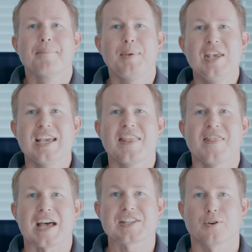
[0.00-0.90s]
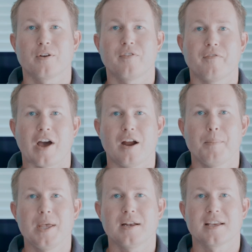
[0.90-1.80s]
Being in that sort of
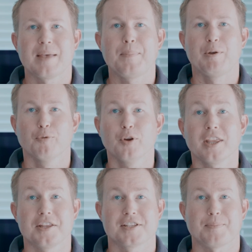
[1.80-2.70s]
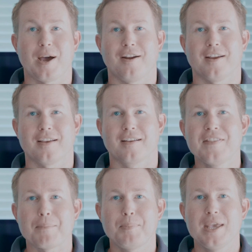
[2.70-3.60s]
environment can be really inspiring, in
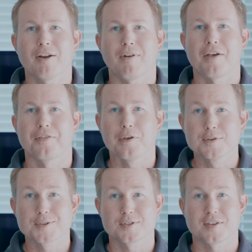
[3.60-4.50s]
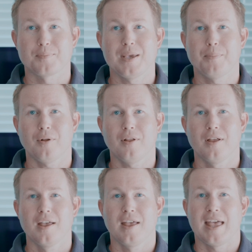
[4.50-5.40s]
that being around those sorts of
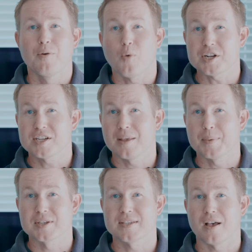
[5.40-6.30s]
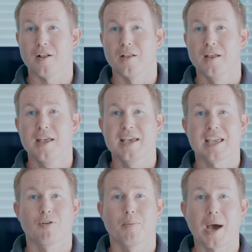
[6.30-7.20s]
people and watching them excel
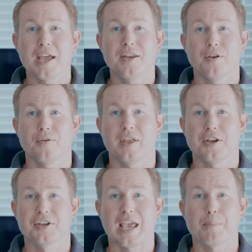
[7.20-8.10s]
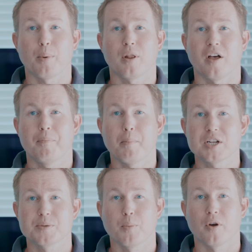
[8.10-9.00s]
can remind you that you're capable of
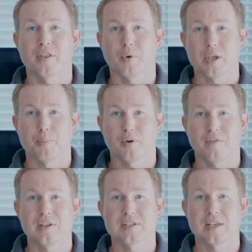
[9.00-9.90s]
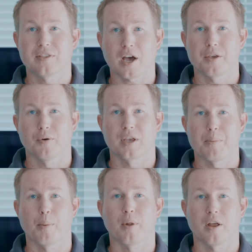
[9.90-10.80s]
much more than what you previously thought you were
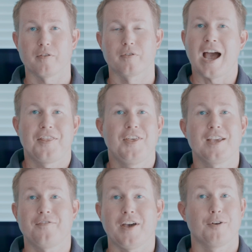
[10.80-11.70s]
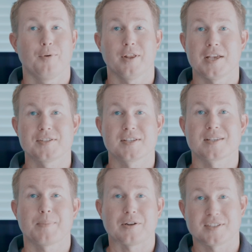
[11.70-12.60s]
capable of. I think if I had realized this
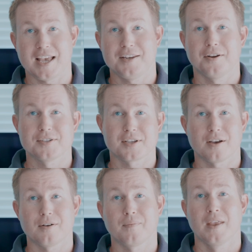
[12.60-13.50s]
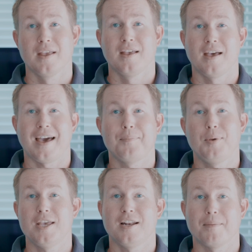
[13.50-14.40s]
about 10 years ago, I'd
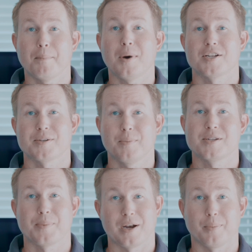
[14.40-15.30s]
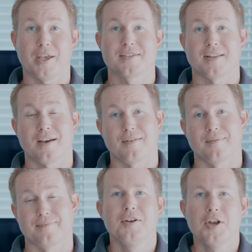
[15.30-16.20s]
be in a much better place now.
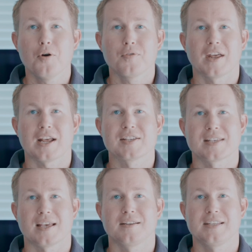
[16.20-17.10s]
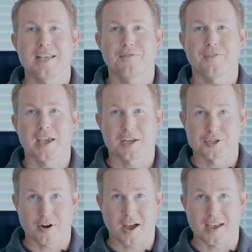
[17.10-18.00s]
Note that I said, give FAANG a
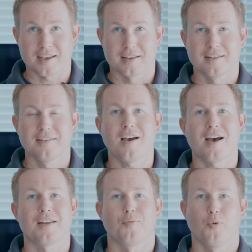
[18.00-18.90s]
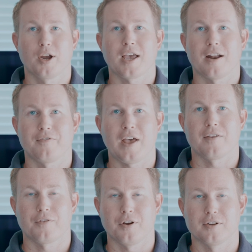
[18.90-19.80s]
try, not work at a
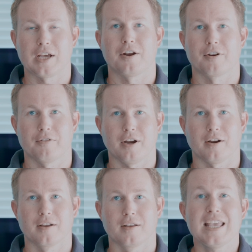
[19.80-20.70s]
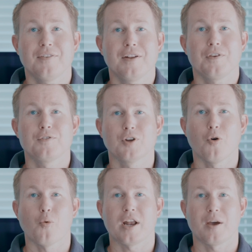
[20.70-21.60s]
FAANG for your entire career. Even if you
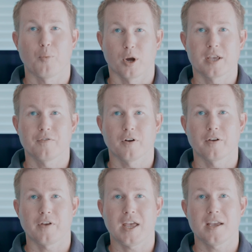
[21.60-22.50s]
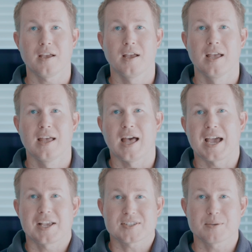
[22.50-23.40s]
don't wind up working for a FAANG,
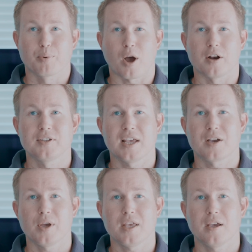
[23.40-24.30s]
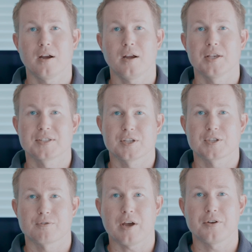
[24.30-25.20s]
I guess the broader takeaway here is to
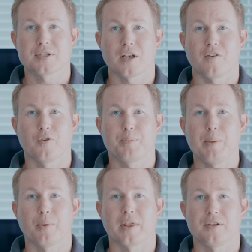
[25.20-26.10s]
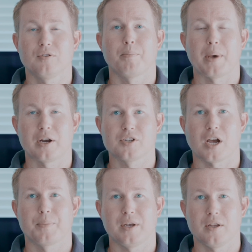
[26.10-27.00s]
surround yourself with people that do a better
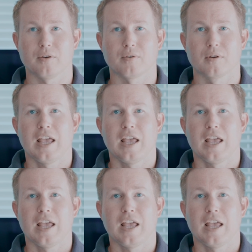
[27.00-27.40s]
job than you.